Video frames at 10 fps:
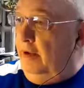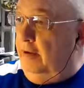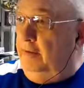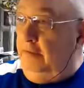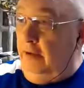
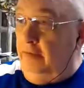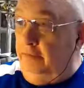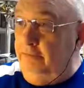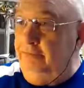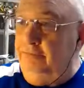You know,
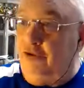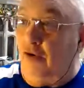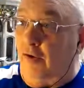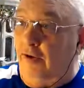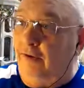
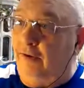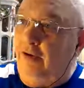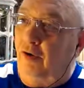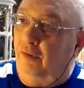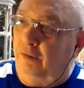sorry,
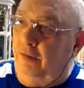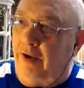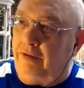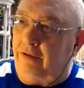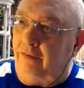no,
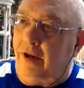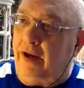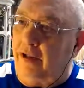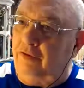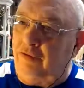not the right
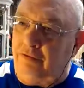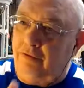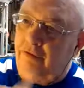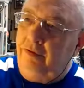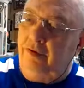answer.
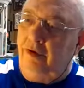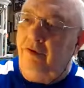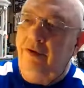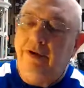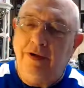You know,
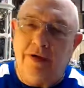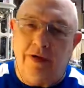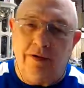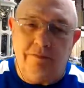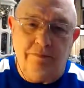
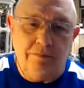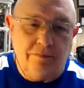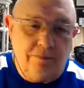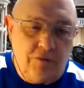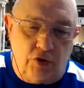
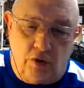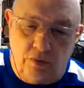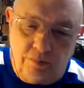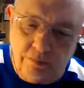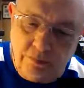
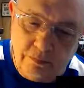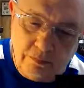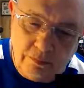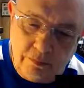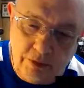so,
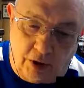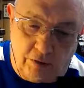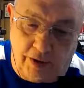you know,